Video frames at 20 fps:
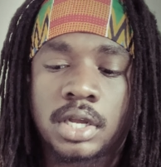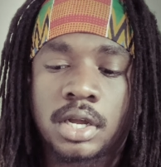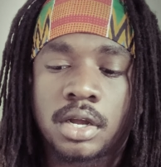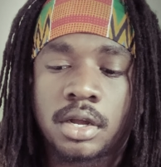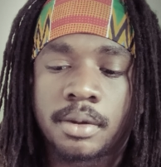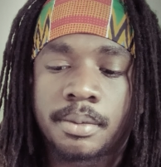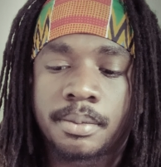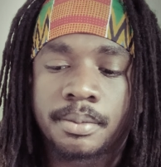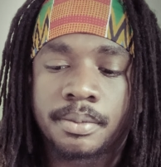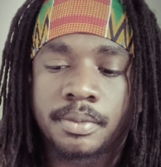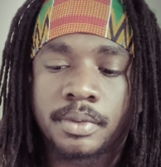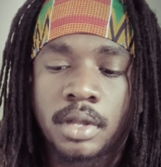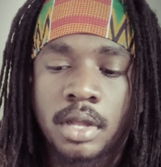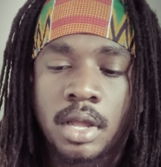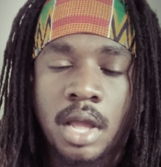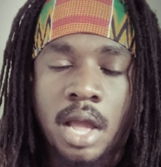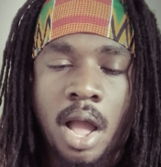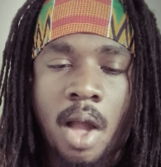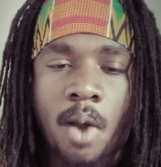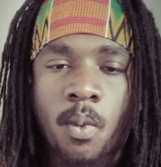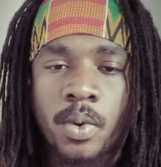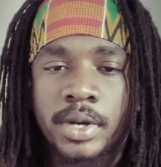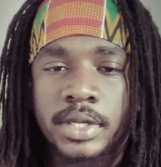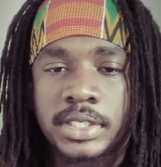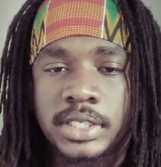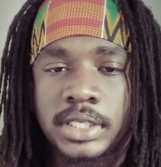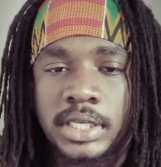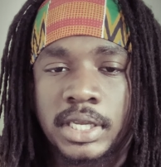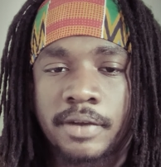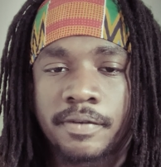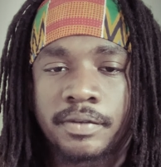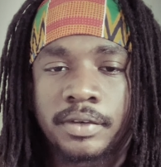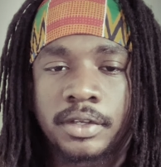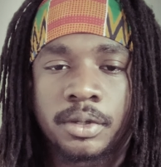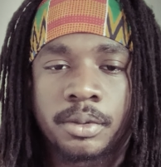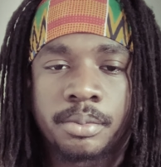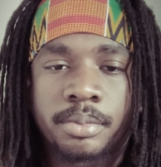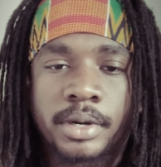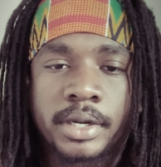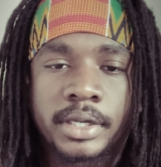I wanted to give a
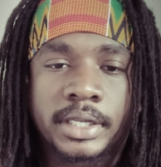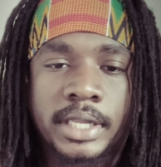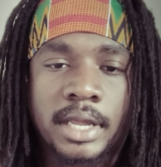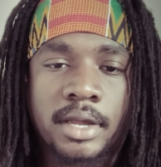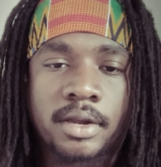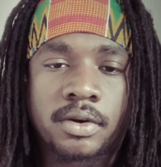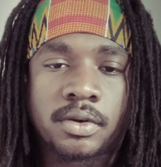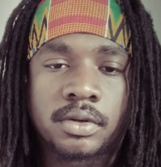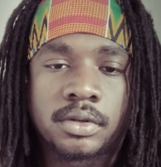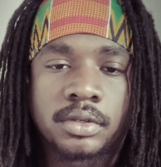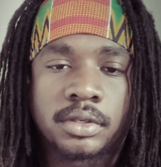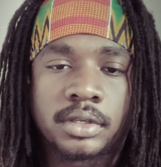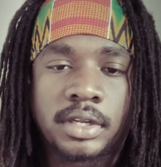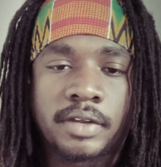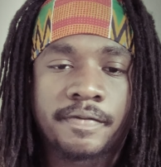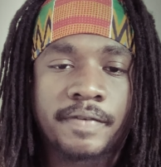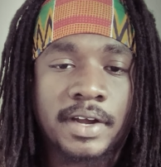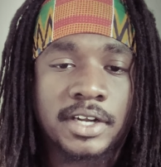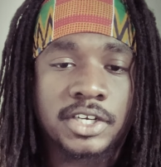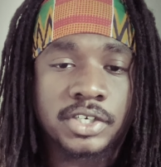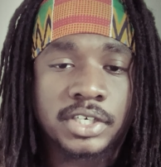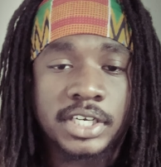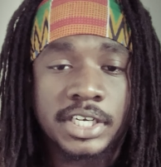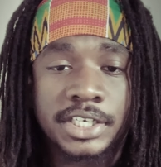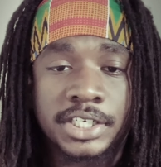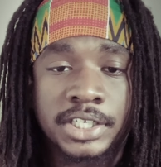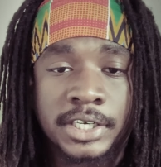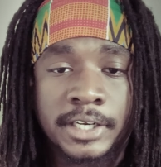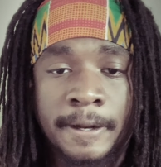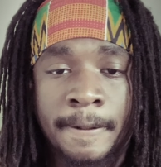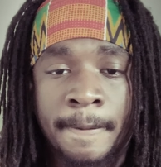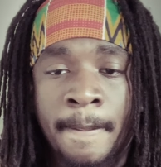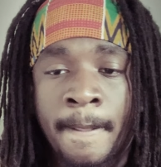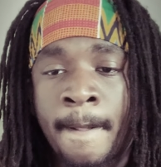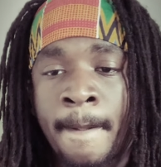little breakdown on Ifa tradition.